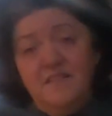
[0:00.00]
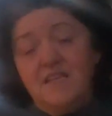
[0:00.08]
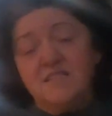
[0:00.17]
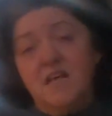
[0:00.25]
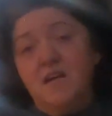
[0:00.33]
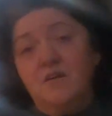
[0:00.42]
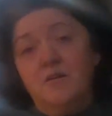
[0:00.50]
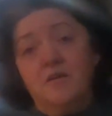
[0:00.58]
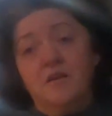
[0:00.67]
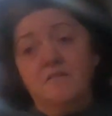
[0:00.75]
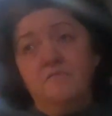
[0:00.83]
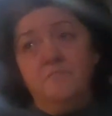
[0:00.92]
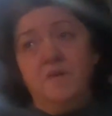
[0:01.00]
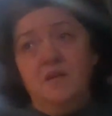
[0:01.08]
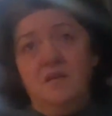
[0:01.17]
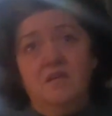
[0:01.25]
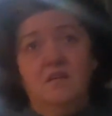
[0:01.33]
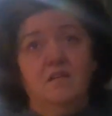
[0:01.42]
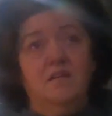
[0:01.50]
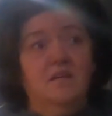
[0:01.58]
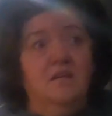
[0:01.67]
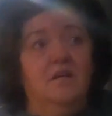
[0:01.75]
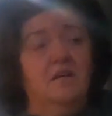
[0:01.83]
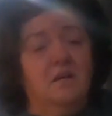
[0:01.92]
That's not going to give me
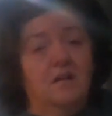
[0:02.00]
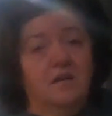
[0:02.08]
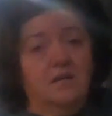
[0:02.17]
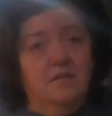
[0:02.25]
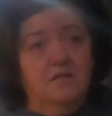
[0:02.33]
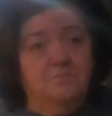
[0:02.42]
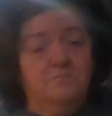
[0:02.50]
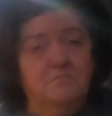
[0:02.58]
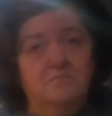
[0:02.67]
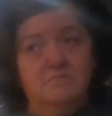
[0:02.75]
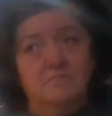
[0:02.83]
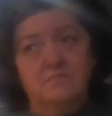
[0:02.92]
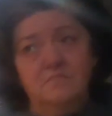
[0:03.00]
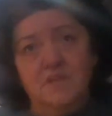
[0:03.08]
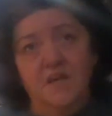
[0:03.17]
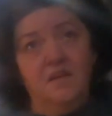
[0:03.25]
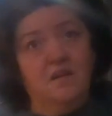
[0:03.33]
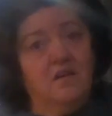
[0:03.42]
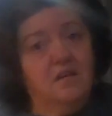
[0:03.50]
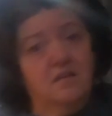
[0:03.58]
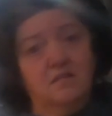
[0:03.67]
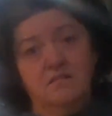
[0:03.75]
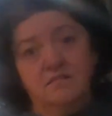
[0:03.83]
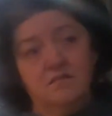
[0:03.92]
um, any
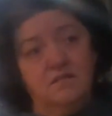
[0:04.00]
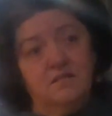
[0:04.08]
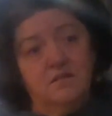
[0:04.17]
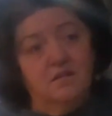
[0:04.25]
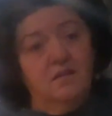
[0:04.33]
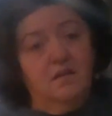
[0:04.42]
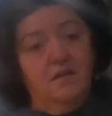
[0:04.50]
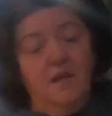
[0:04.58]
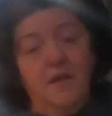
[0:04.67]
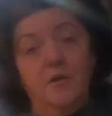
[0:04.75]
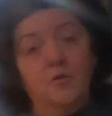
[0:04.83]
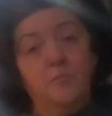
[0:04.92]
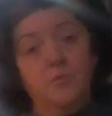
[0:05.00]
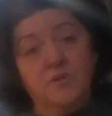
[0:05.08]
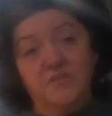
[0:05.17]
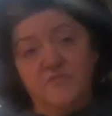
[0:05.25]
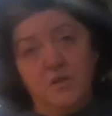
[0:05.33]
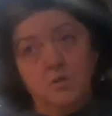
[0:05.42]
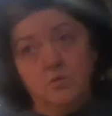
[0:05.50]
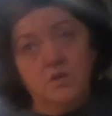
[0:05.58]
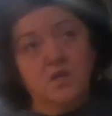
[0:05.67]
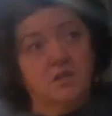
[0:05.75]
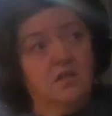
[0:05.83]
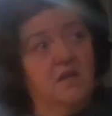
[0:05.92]
help with
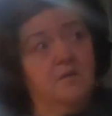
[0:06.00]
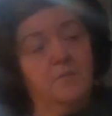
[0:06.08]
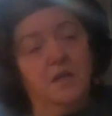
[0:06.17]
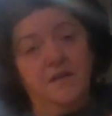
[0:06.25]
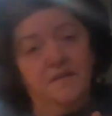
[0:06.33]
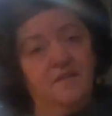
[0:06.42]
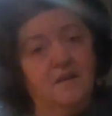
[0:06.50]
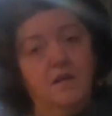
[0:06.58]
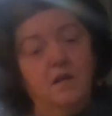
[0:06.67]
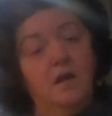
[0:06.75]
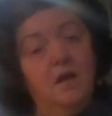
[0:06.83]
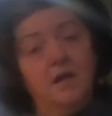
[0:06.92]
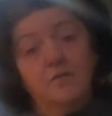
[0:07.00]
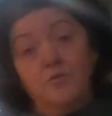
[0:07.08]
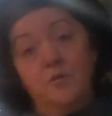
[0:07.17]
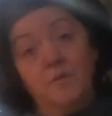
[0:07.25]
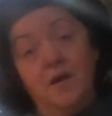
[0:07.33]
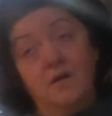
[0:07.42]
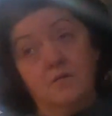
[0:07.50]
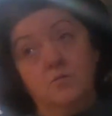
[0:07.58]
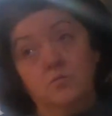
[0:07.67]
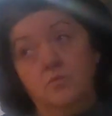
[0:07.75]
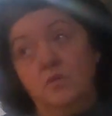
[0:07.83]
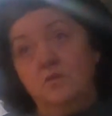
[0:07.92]
food. I'm like, I grow my
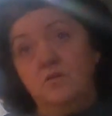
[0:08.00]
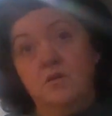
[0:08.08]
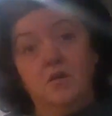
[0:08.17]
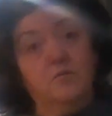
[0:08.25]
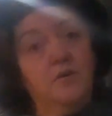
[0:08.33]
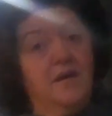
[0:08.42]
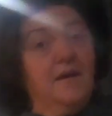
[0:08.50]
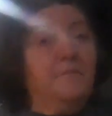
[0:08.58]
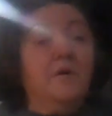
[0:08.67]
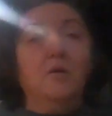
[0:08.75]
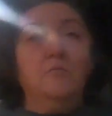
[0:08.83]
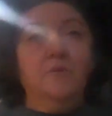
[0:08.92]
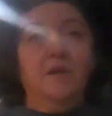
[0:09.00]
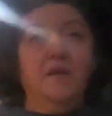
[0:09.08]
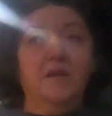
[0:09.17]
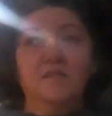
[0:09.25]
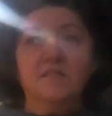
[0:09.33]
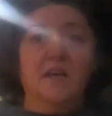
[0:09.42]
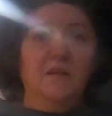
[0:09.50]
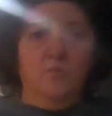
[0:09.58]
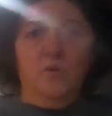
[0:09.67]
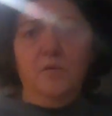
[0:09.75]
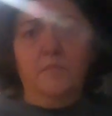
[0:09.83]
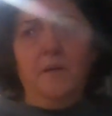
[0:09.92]
own. You know, I have my own eggs. I
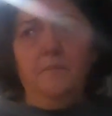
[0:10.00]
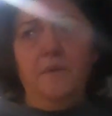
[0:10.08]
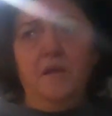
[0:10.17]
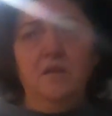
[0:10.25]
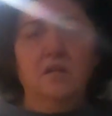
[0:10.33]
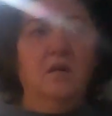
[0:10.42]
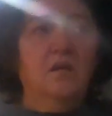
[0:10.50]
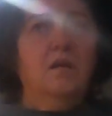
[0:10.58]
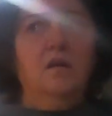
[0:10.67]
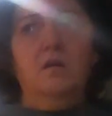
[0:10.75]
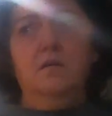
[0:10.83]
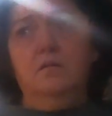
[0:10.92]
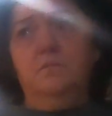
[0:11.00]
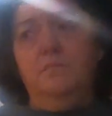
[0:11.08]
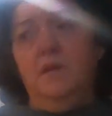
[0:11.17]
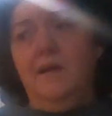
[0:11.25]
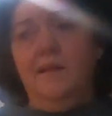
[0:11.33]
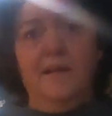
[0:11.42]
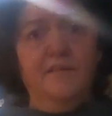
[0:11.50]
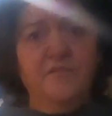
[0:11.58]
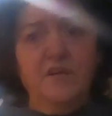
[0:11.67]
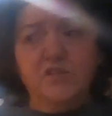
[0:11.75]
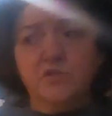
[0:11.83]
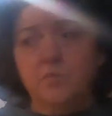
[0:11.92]
ain't worried about meat. Um, I like
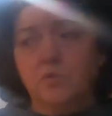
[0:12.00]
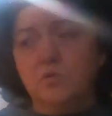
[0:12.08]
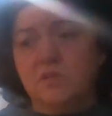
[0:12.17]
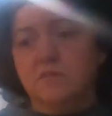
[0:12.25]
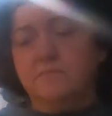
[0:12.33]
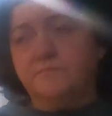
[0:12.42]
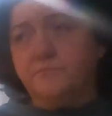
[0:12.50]
vegetables.